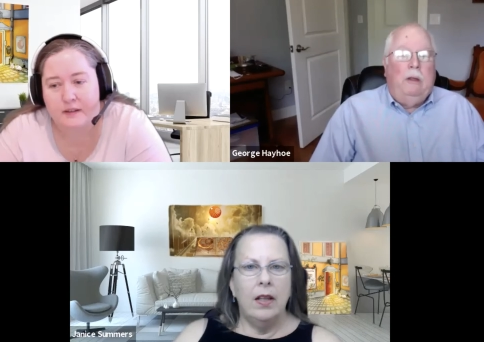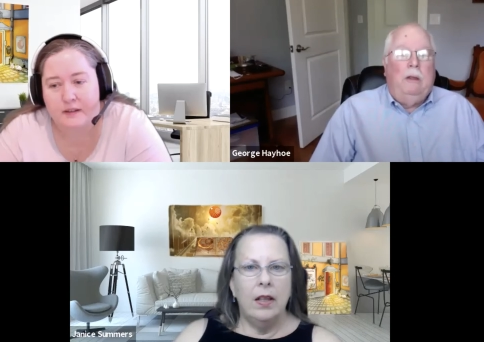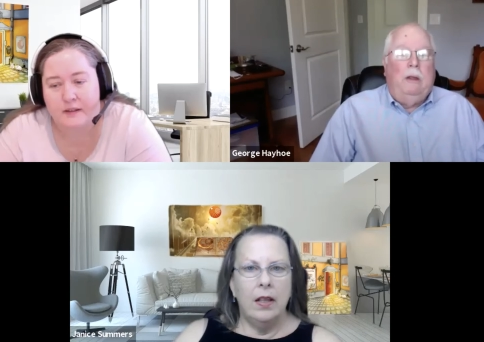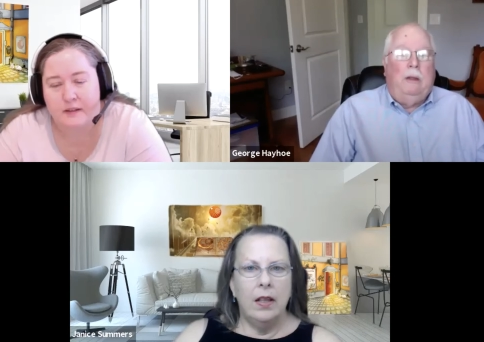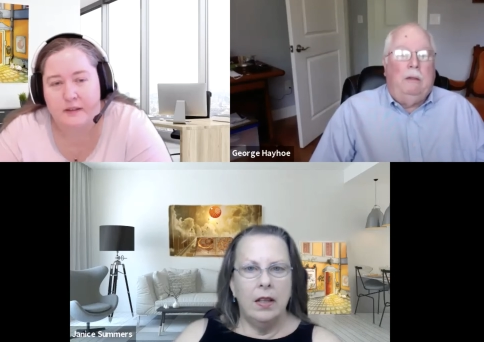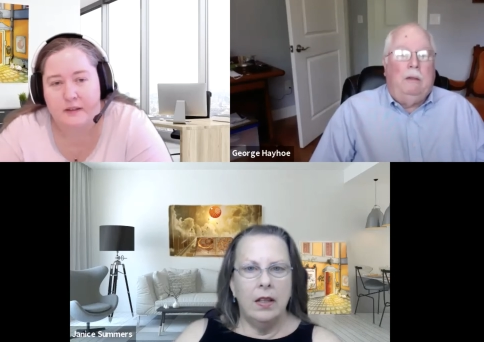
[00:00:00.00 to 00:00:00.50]

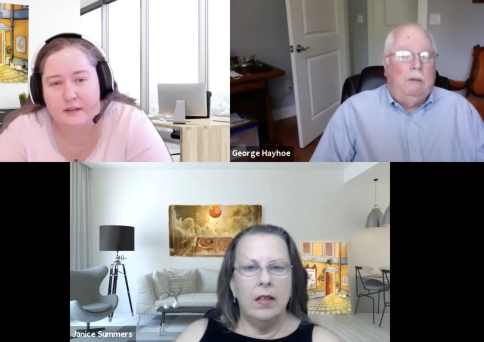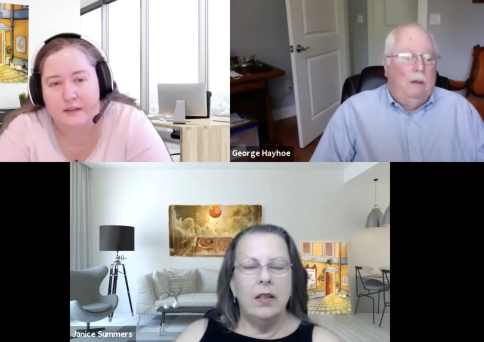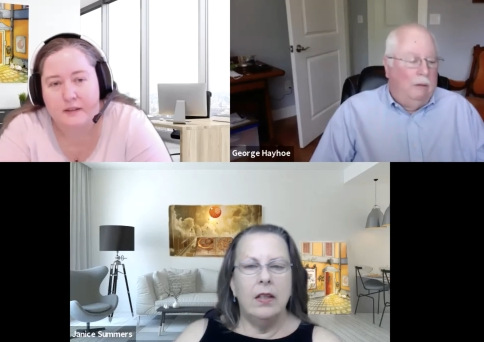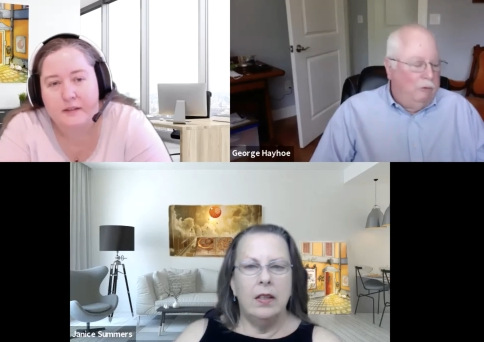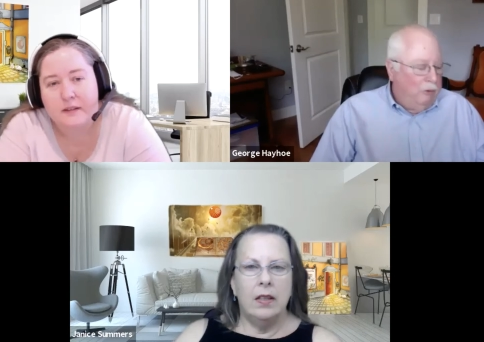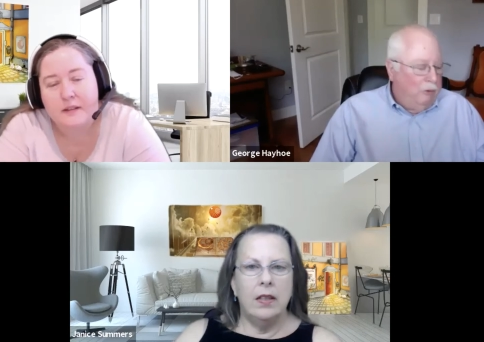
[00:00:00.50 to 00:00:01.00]
Speaker 1: in
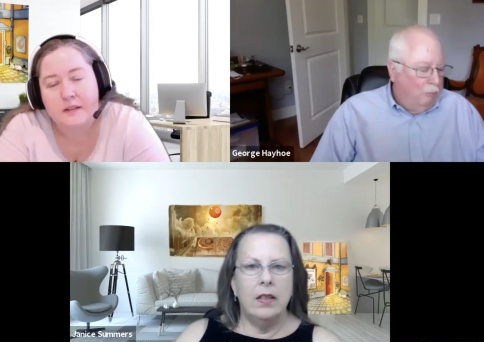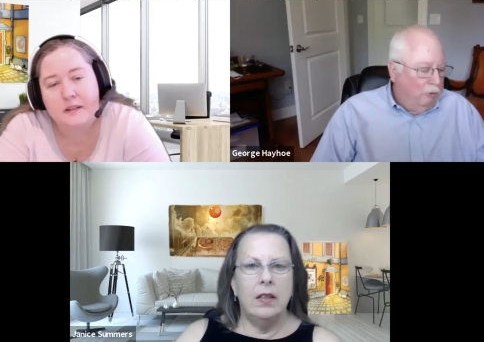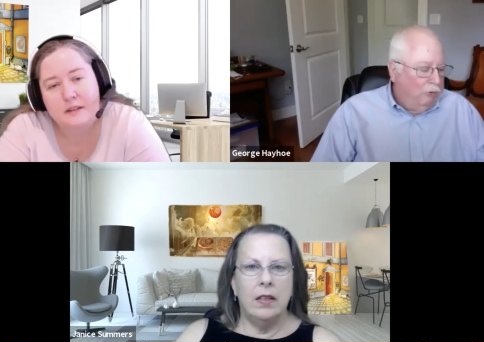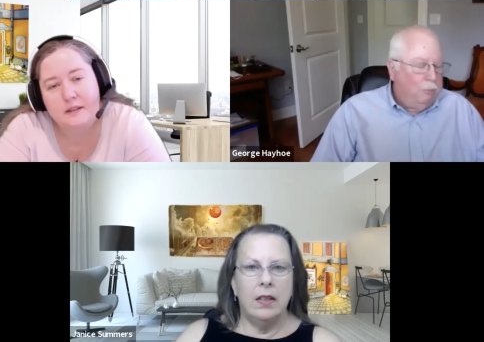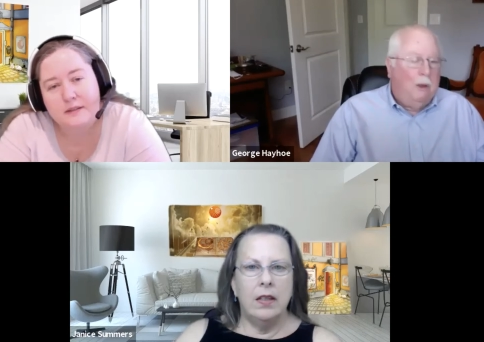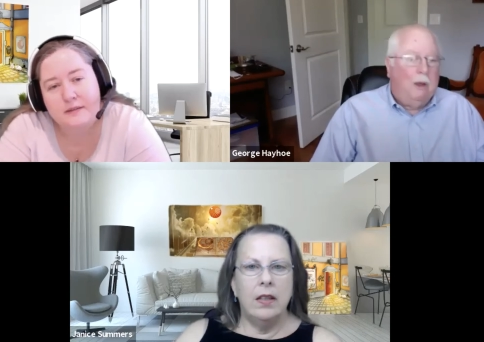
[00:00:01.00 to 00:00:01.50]
in some
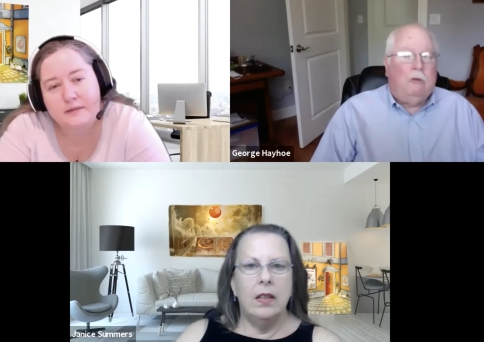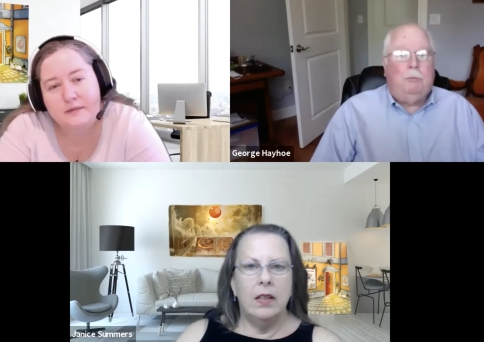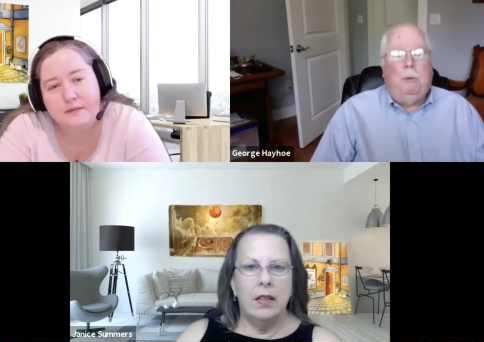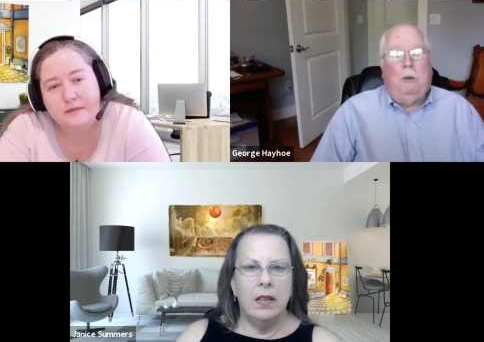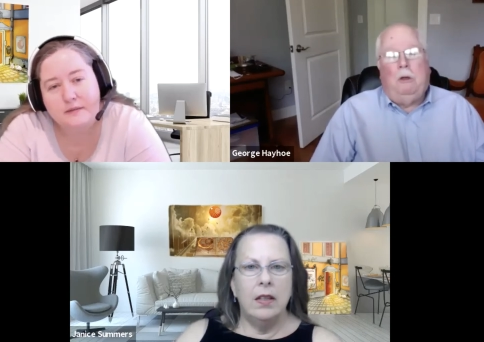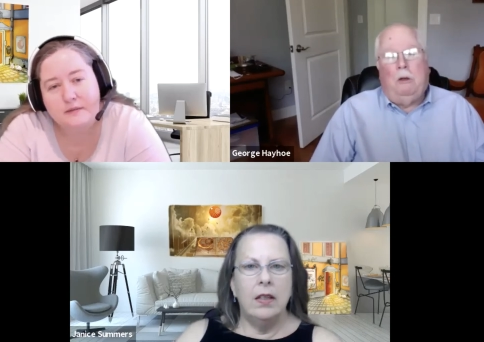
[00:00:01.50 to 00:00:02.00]
respects
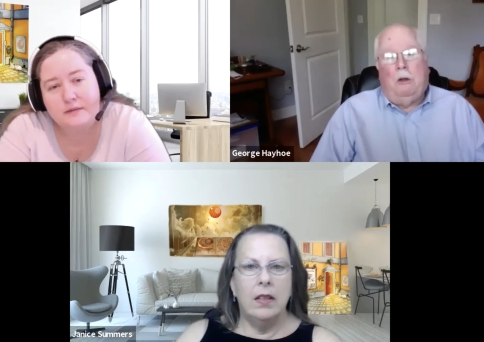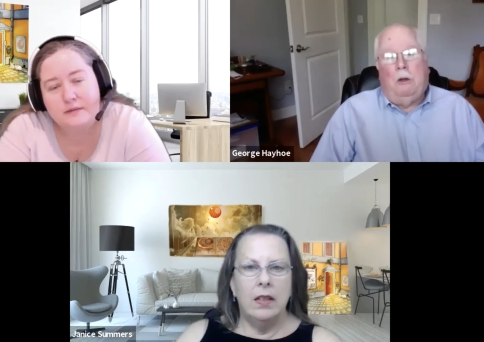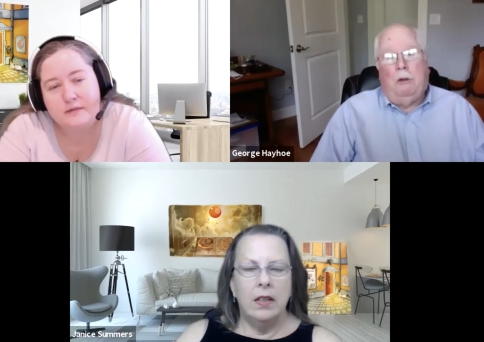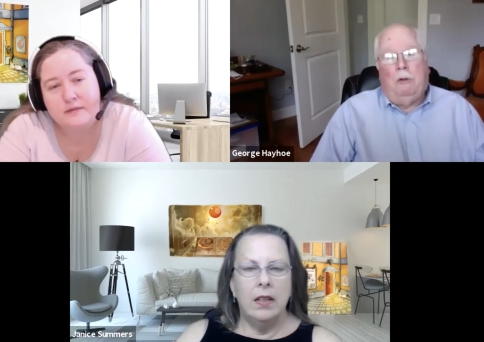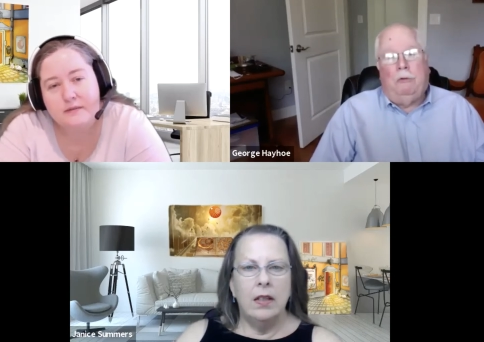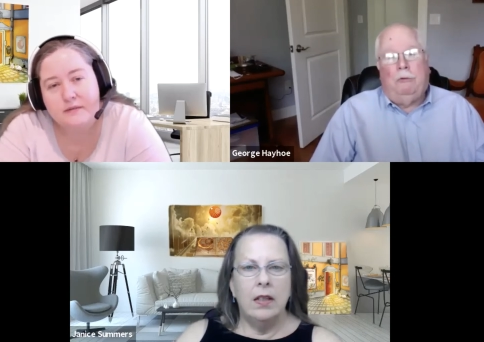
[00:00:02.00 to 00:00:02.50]

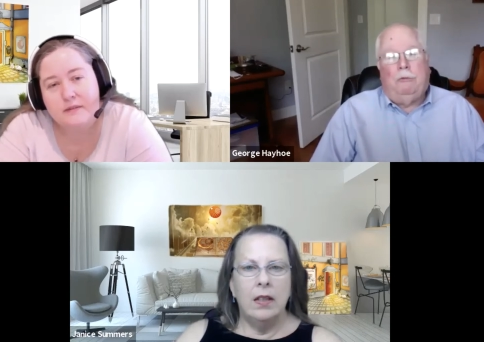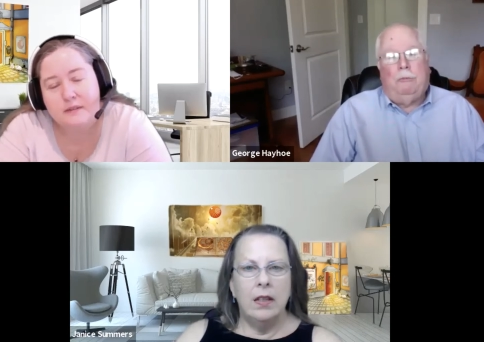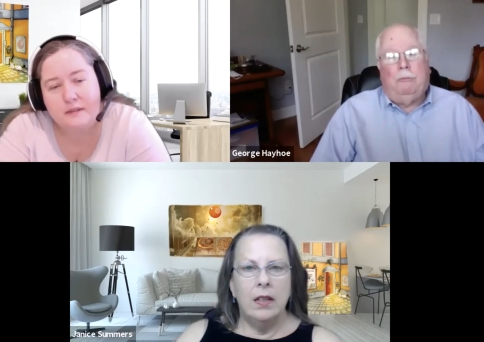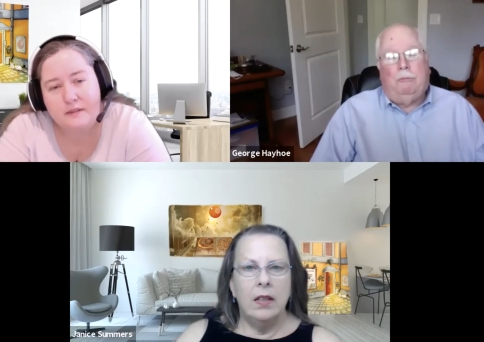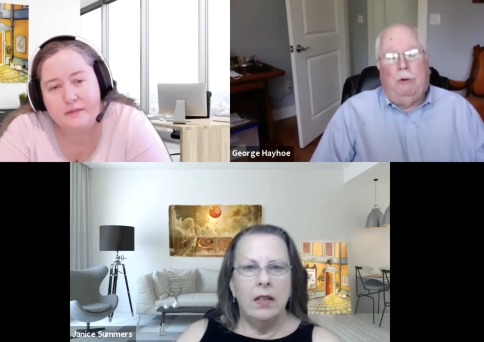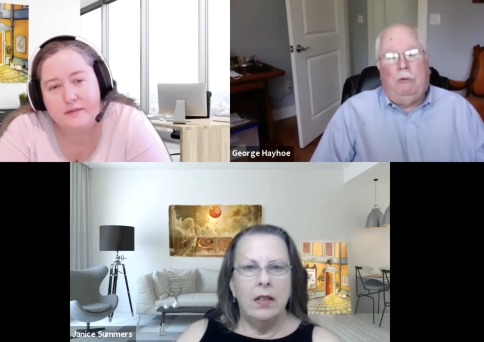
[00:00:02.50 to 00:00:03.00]
because
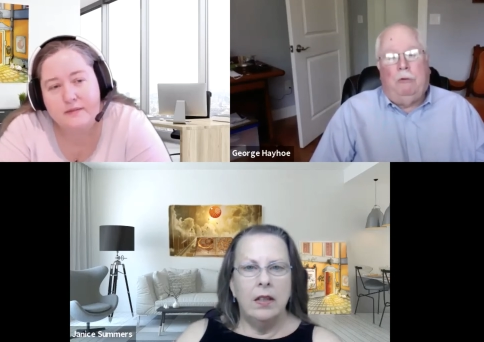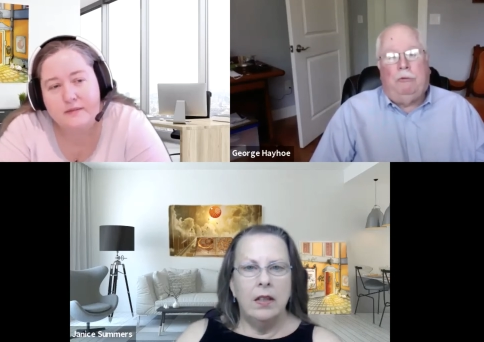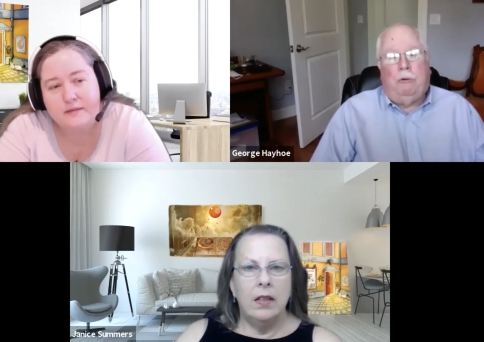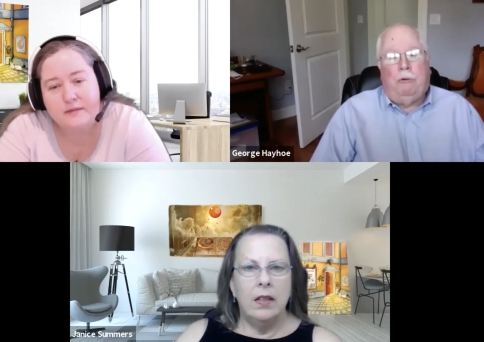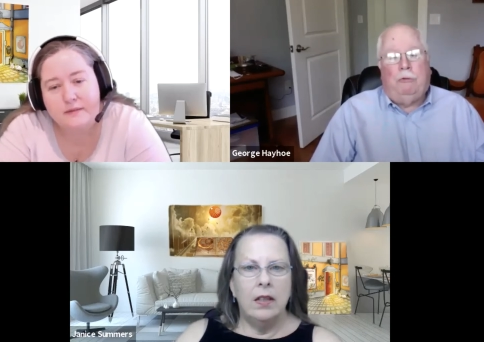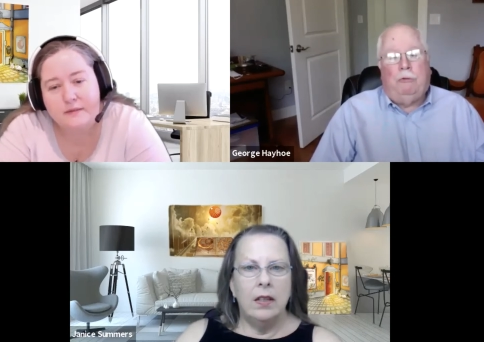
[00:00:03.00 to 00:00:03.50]

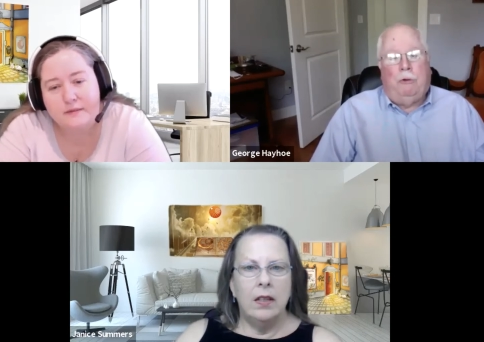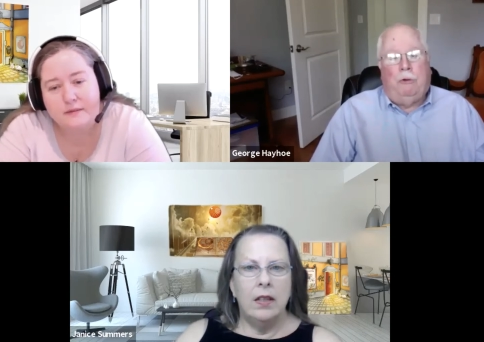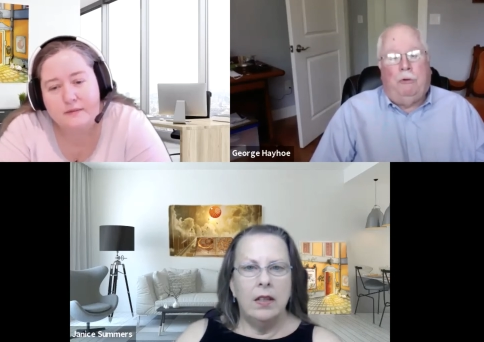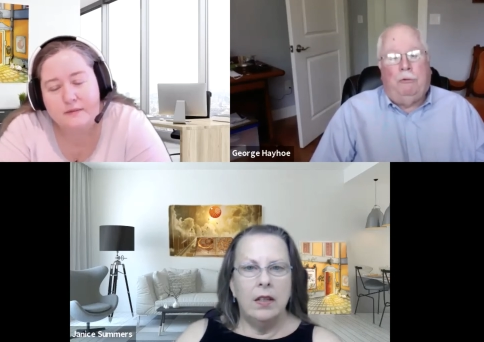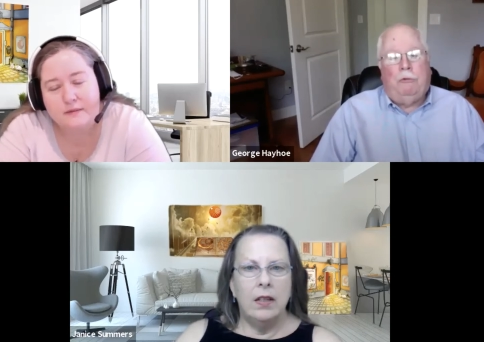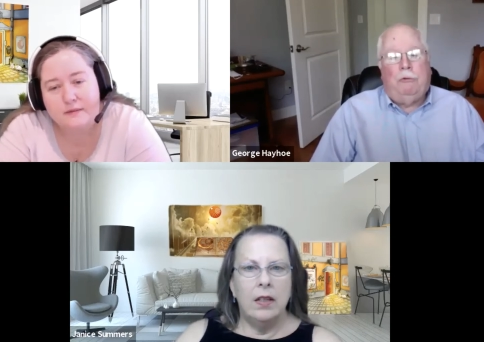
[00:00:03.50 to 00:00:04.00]

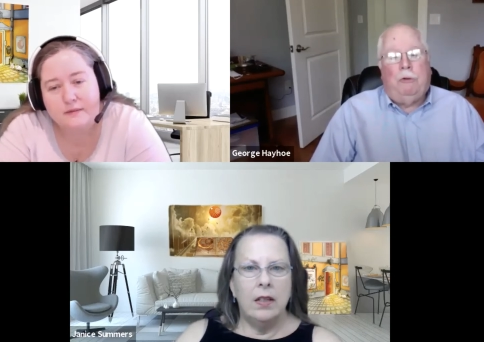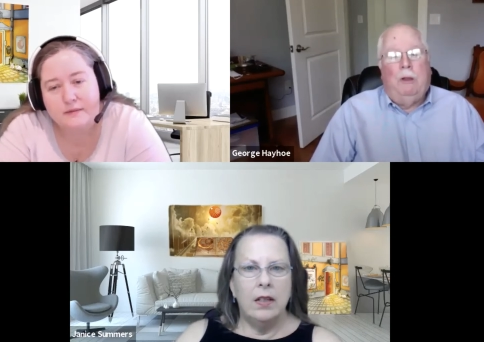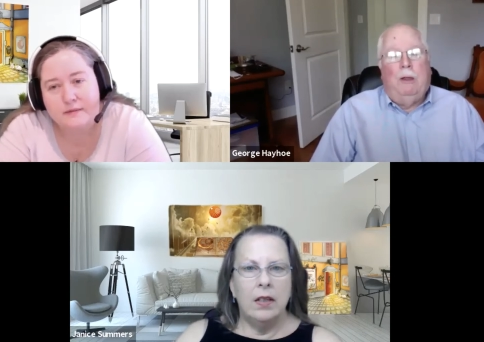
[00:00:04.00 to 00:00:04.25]
researchers